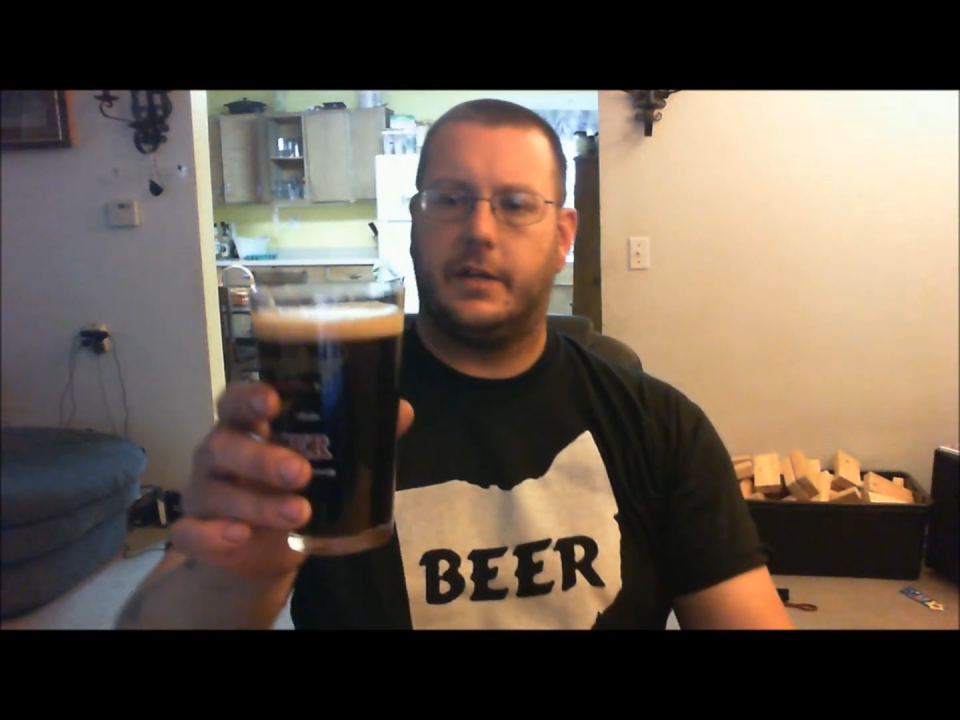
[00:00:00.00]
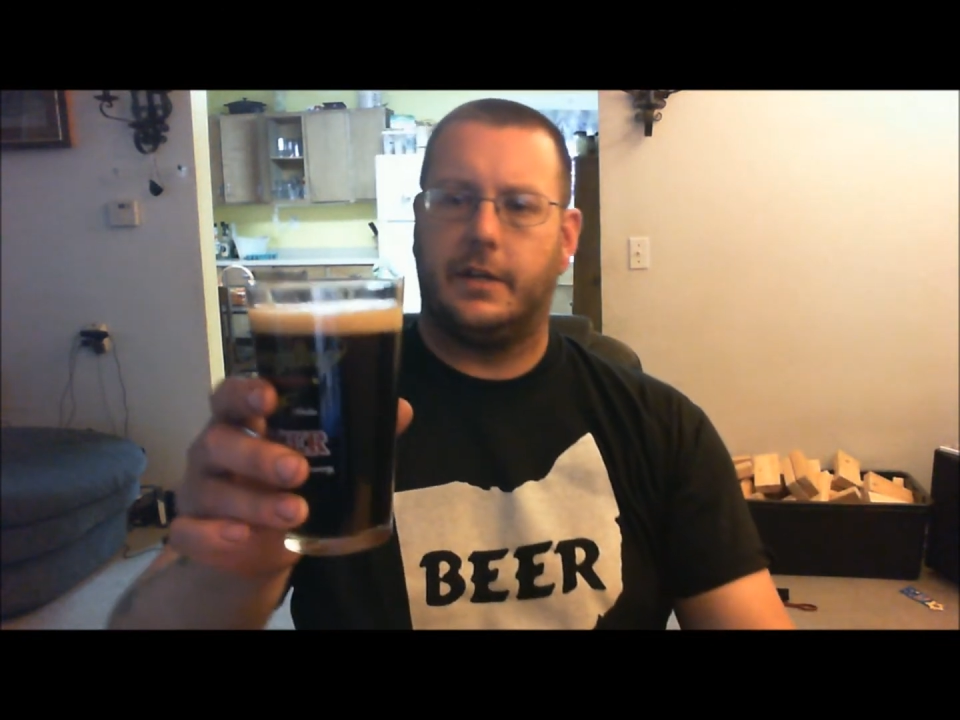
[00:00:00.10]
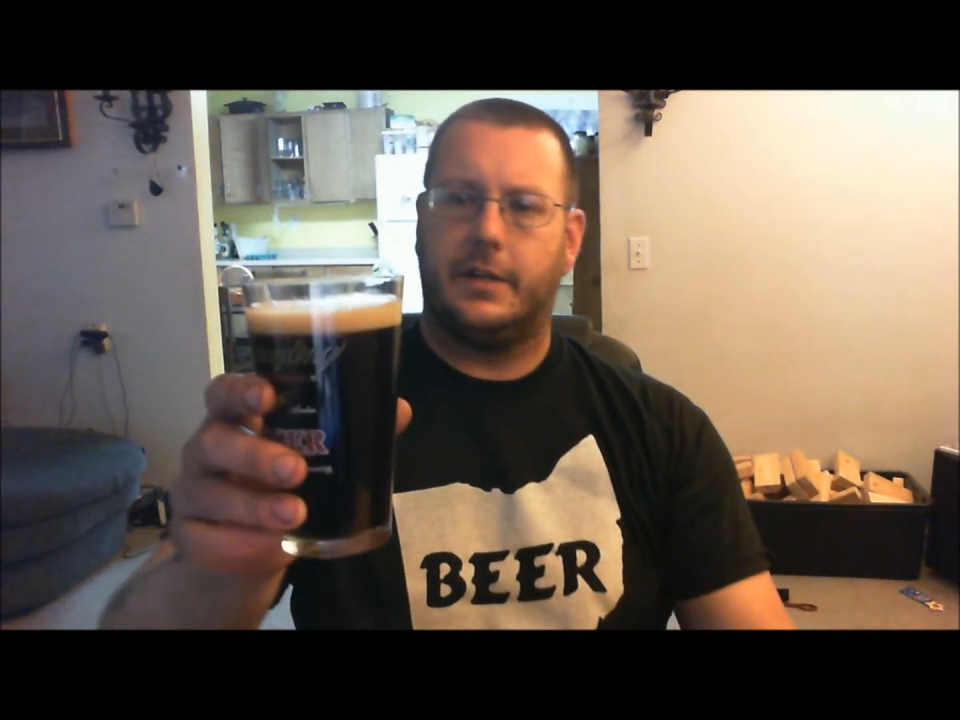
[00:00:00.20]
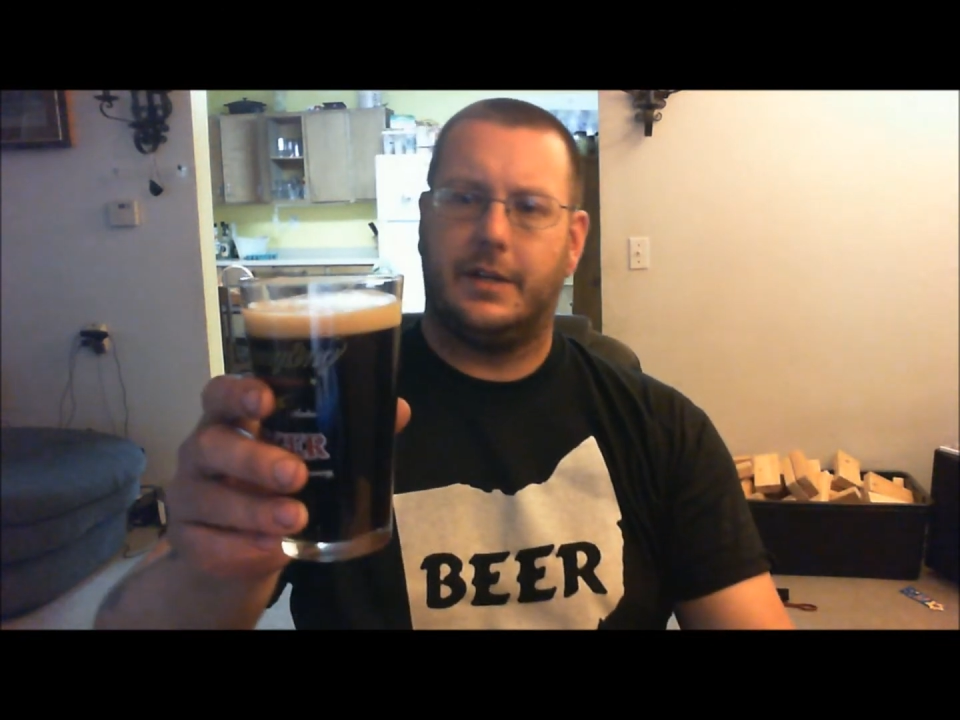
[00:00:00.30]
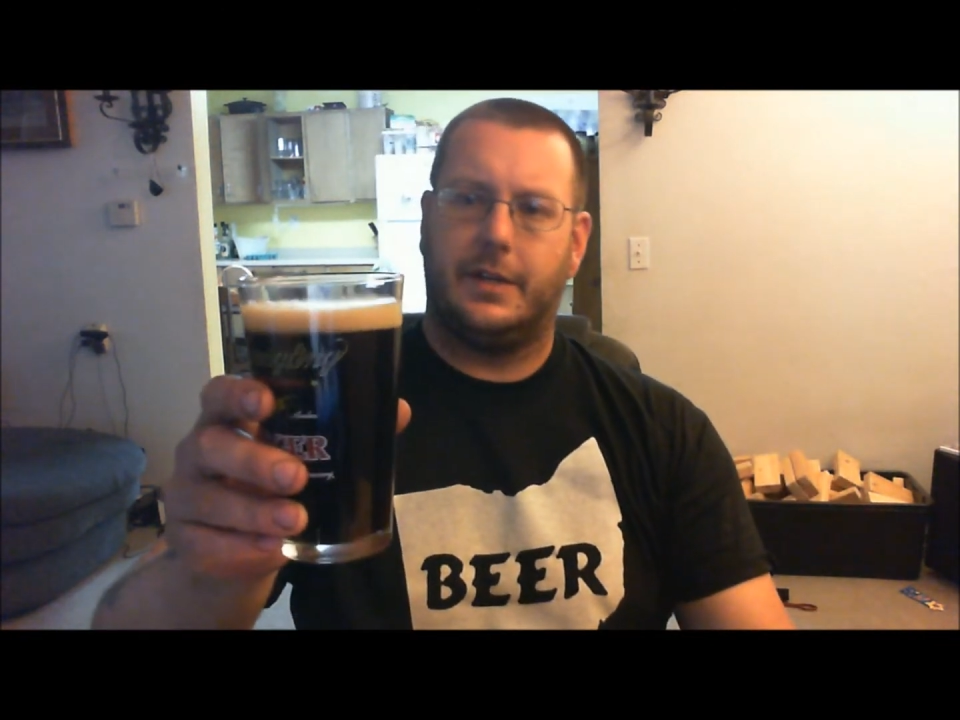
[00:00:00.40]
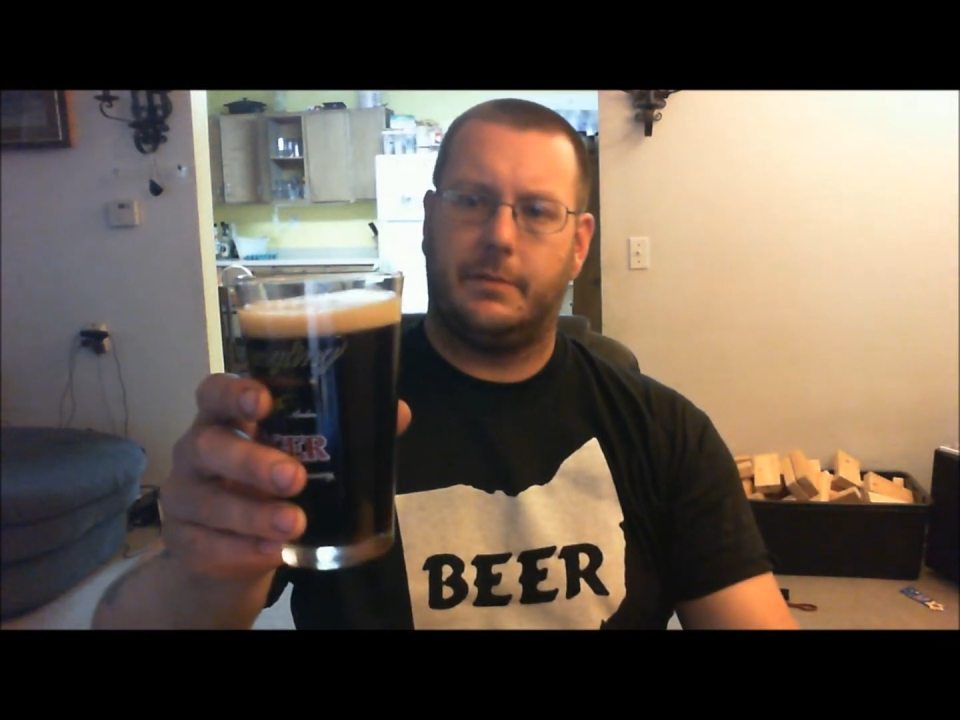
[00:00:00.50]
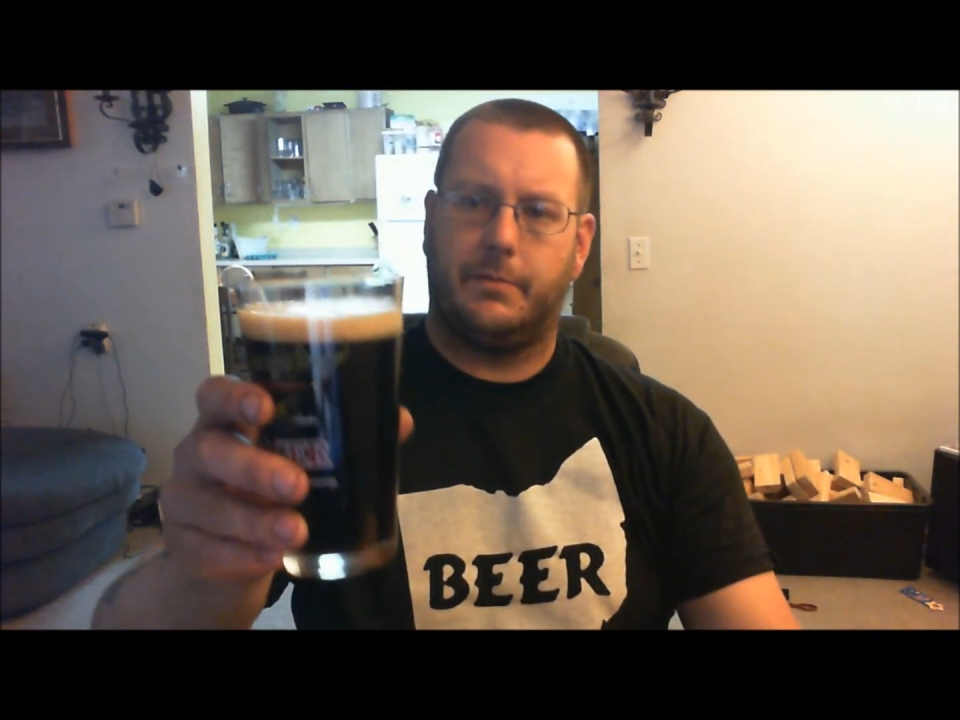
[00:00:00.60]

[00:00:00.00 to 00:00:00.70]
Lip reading: it